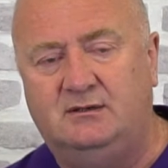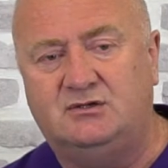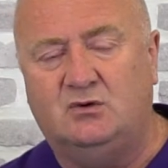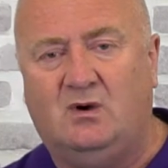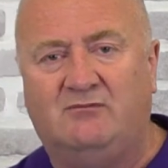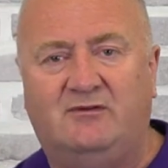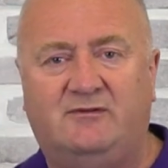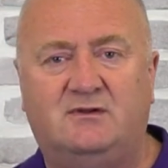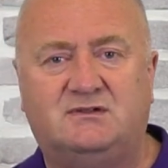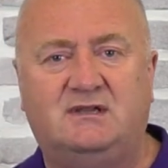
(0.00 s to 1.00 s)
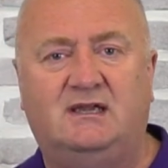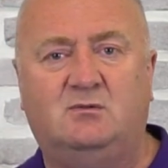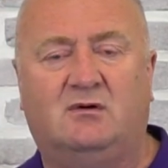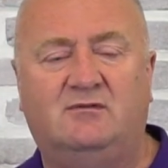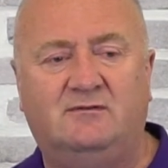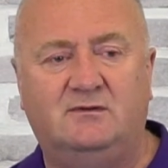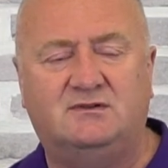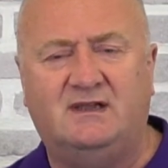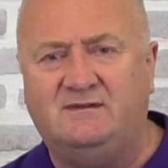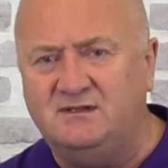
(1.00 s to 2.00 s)
So one for first aid, one for food
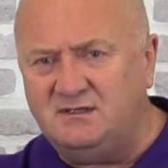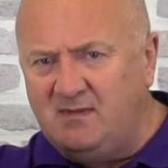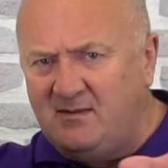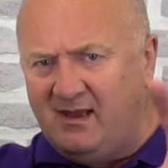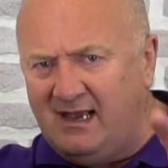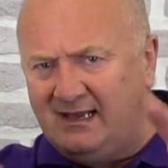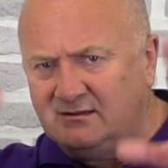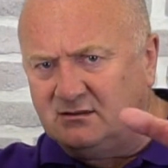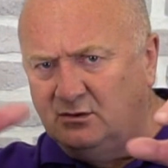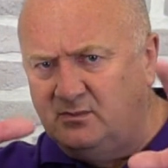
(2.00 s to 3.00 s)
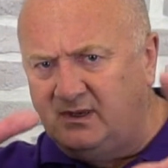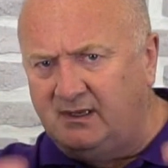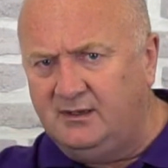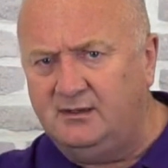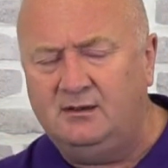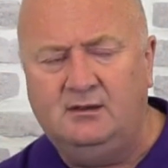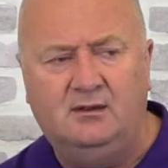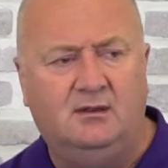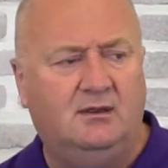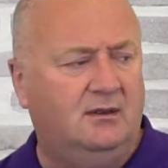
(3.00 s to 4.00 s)
safety. This has made my hands look big.
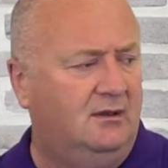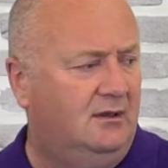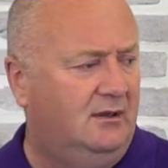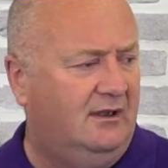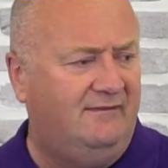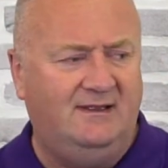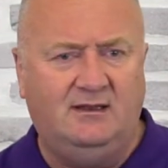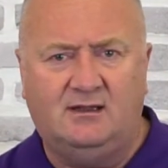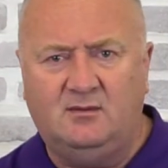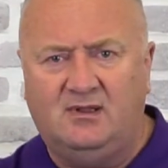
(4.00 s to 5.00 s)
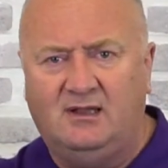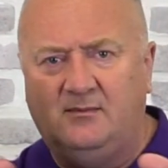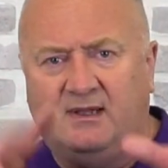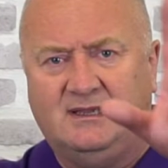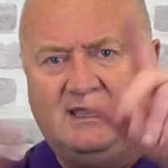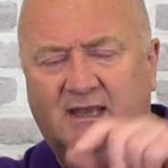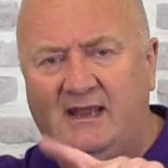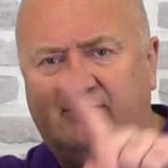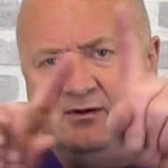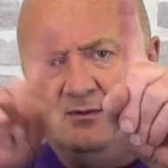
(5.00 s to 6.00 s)
I feel a little bit like Kenny
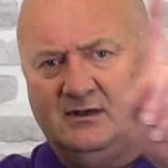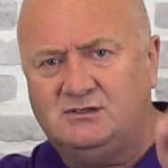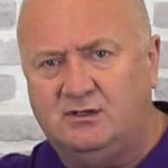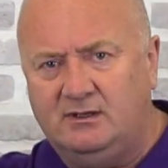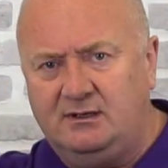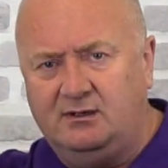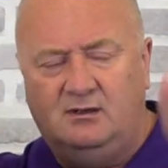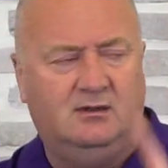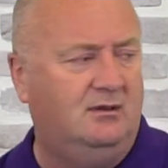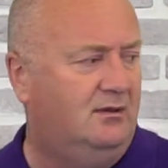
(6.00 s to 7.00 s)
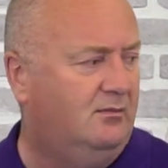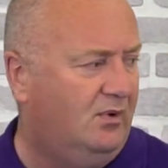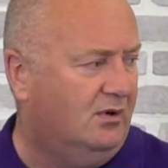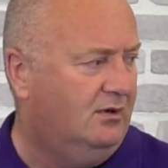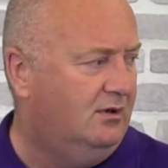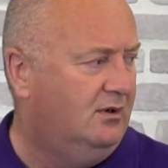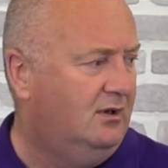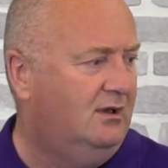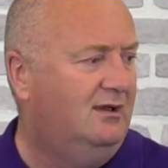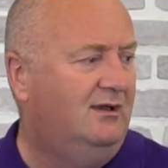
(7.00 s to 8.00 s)
Everett when I show it. But
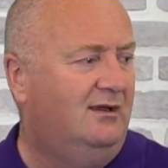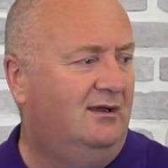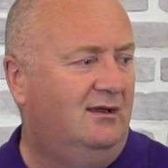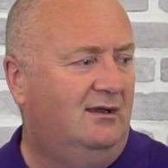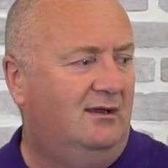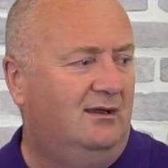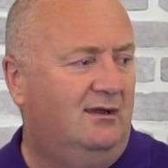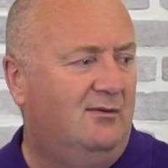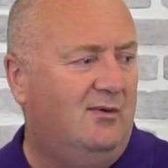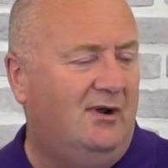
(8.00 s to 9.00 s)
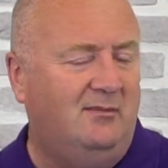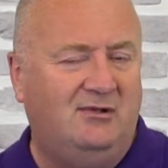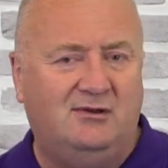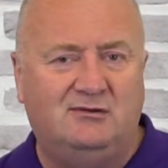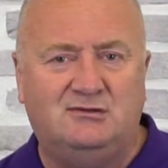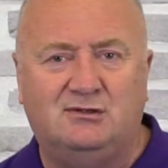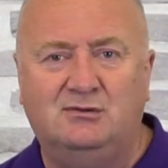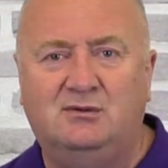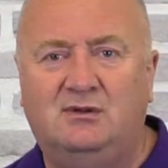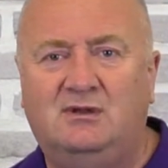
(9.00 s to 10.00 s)
what I'm going to
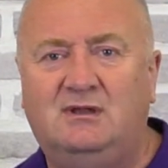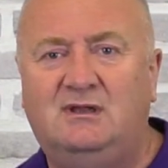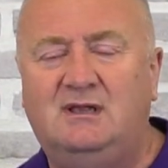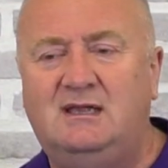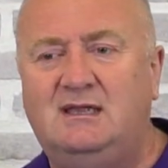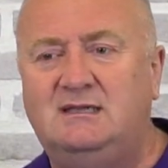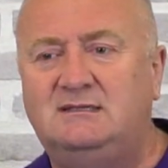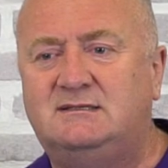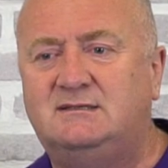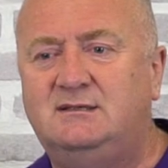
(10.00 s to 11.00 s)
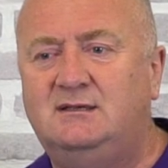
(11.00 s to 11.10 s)
do is